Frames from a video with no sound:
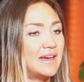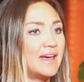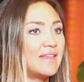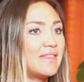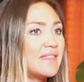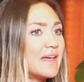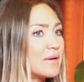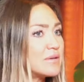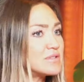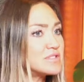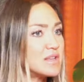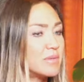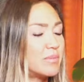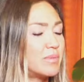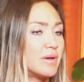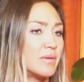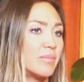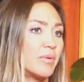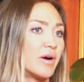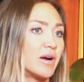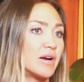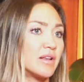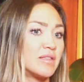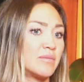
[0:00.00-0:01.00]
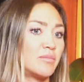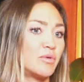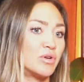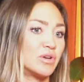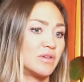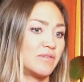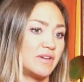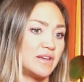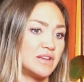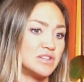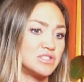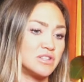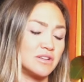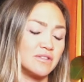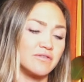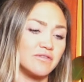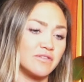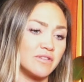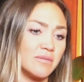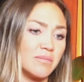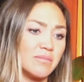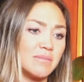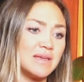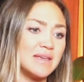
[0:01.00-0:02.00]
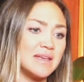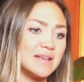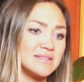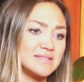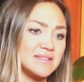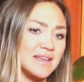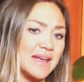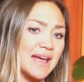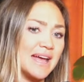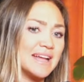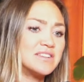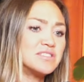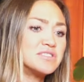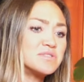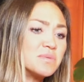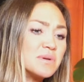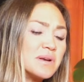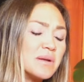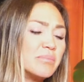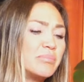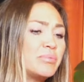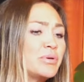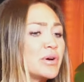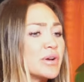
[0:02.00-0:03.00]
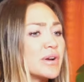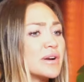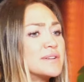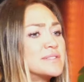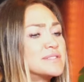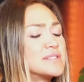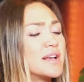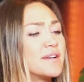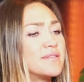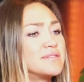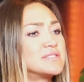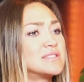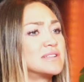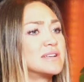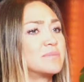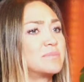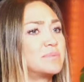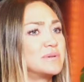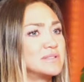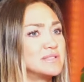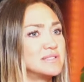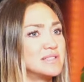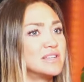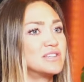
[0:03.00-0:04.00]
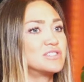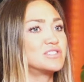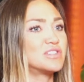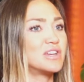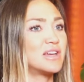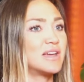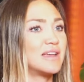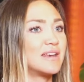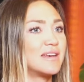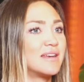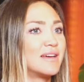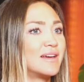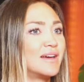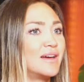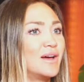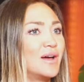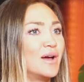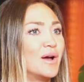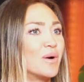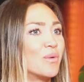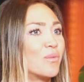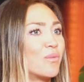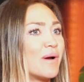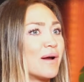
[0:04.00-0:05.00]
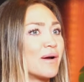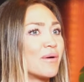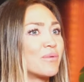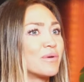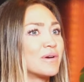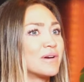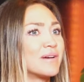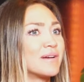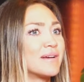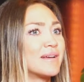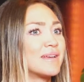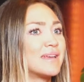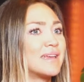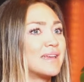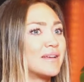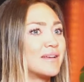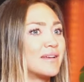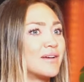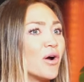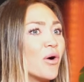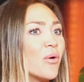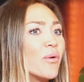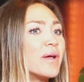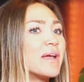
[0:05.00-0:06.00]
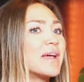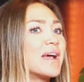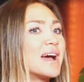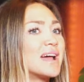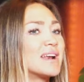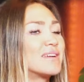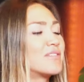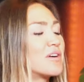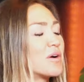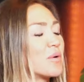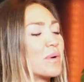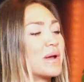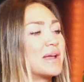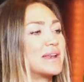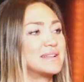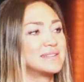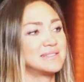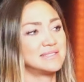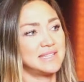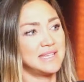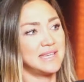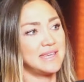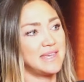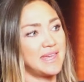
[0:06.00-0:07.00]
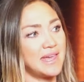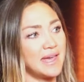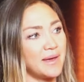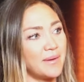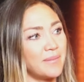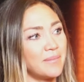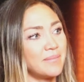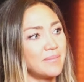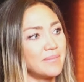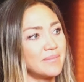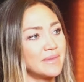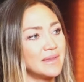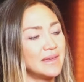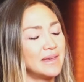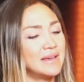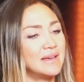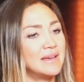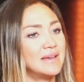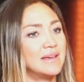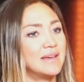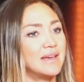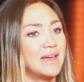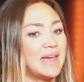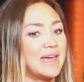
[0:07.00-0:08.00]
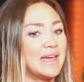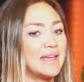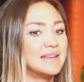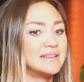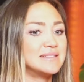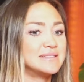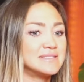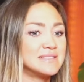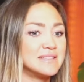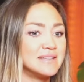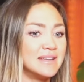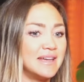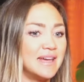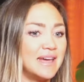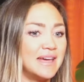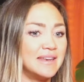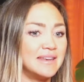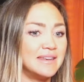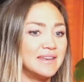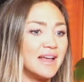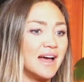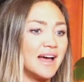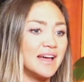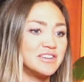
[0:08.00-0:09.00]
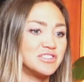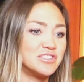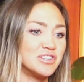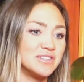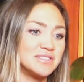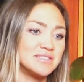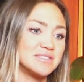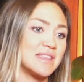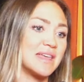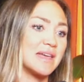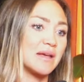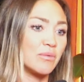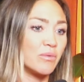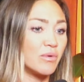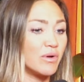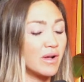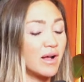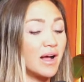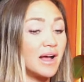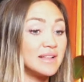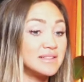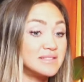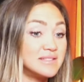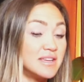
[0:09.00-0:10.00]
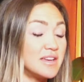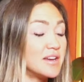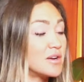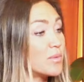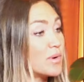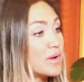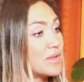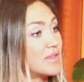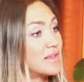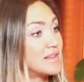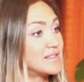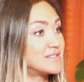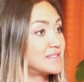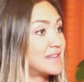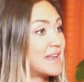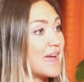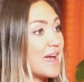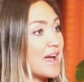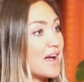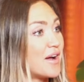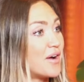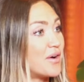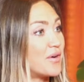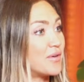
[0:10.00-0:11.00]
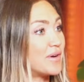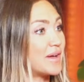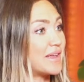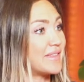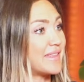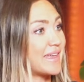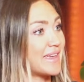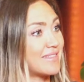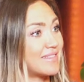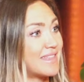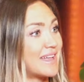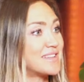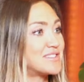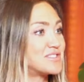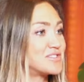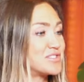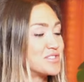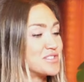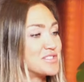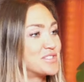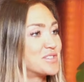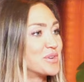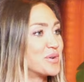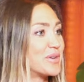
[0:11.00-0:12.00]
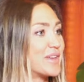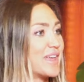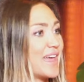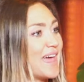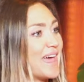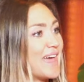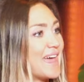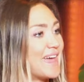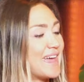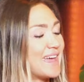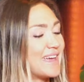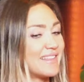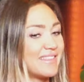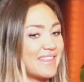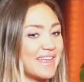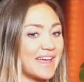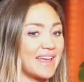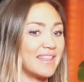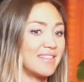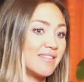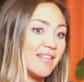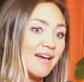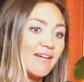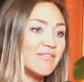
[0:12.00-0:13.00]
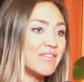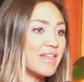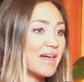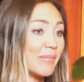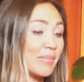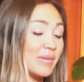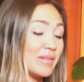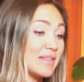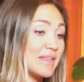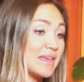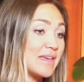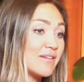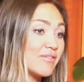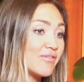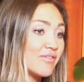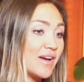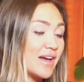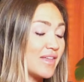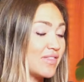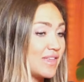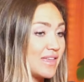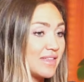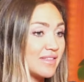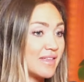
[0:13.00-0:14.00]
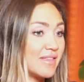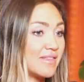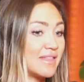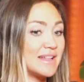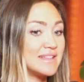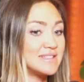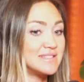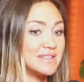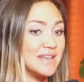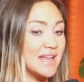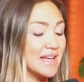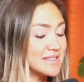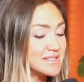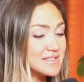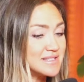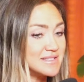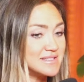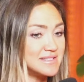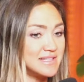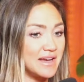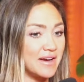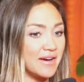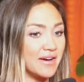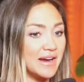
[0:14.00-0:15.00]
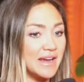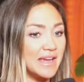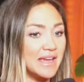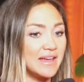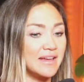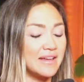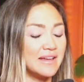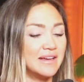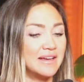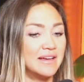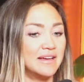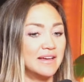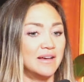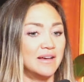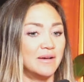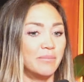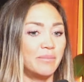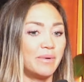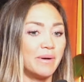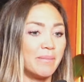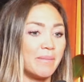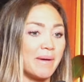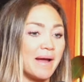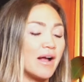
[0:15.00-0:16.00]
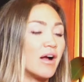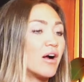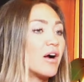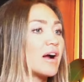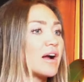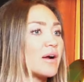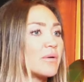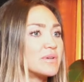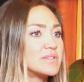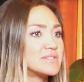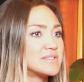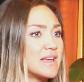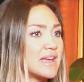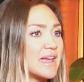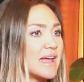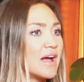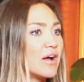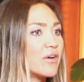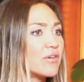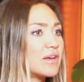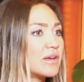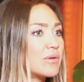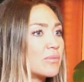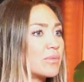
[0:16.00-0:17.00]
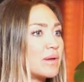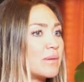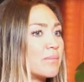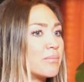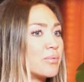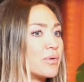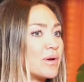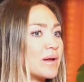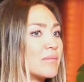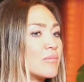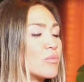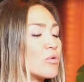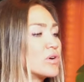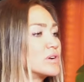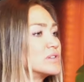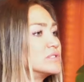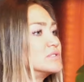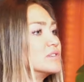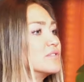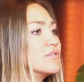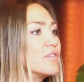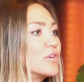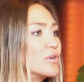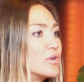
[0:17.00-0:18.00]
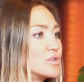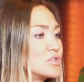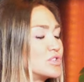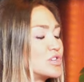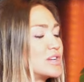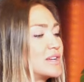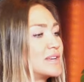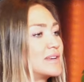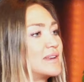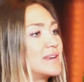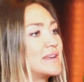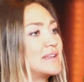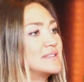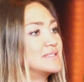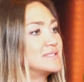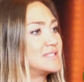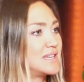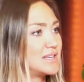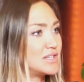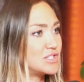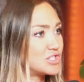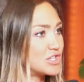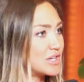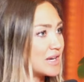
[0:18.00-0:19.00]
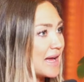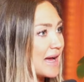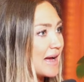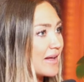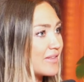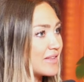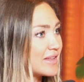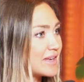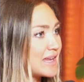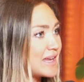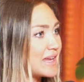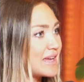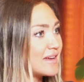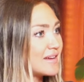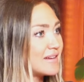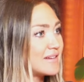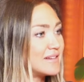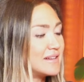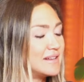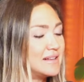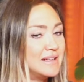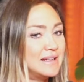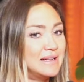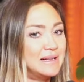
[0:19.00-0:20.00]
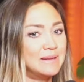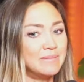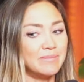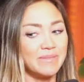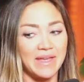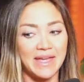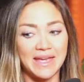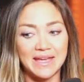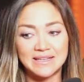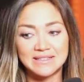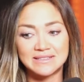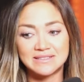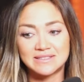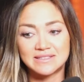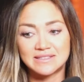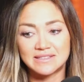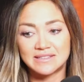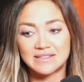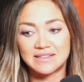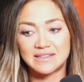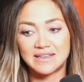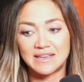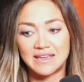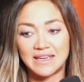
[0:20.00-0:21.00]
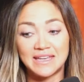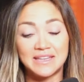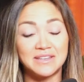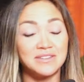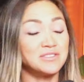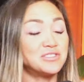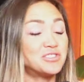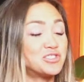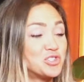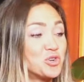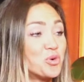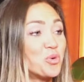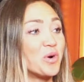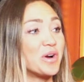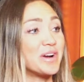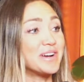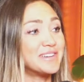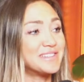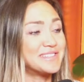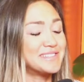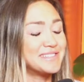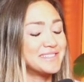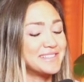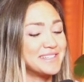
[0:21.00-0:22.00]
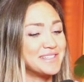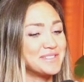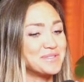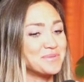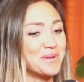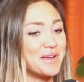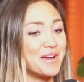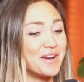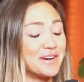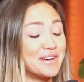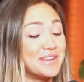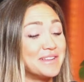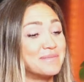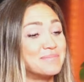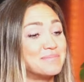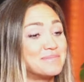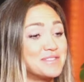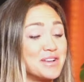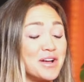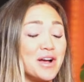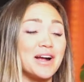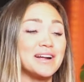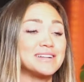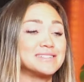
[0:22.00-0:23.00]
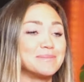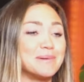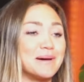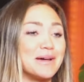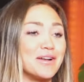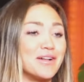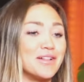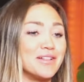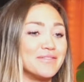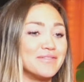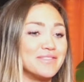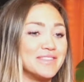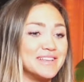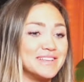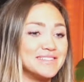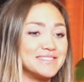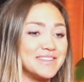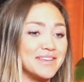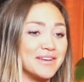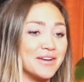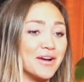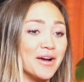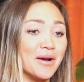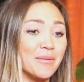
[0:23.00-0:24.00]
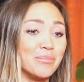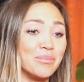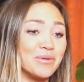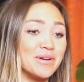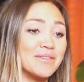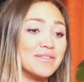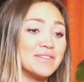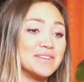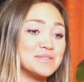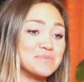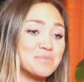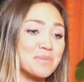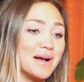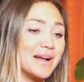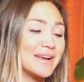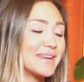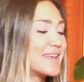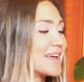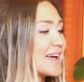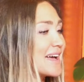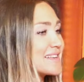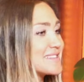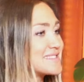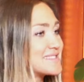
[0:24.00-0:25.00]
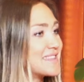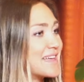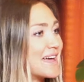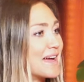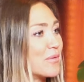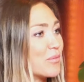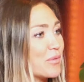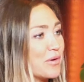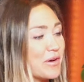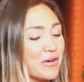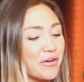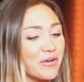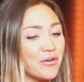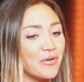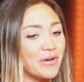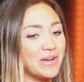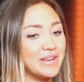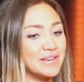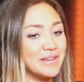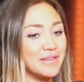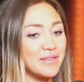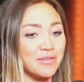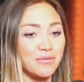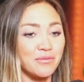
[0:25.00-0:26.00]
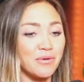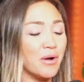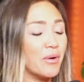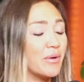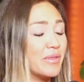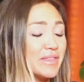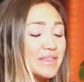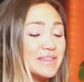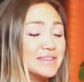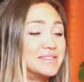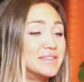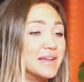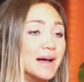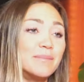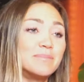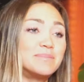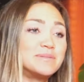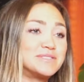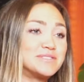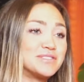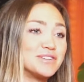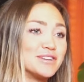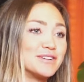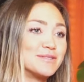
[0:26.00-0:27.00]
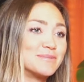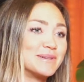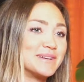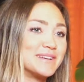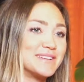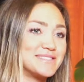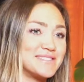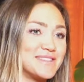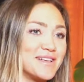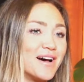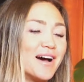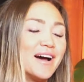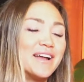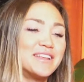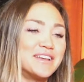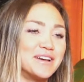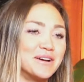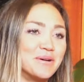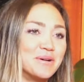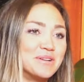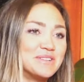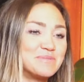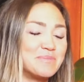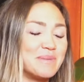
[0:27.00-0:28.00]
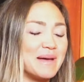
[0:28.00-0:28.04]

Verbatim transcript: And that was a big part of the motivation for me is like, I just want to put ourselves in a position where we're going out of our way to seek him yeah and and not just like well god's here with us now and like that's just okay like i love that belief i think that that's necessary but my heart was like how can we bring more devotion and intentionality and in short because we already talked about all of this in our previous podcast that we are going to throw in the dumpster because the audio is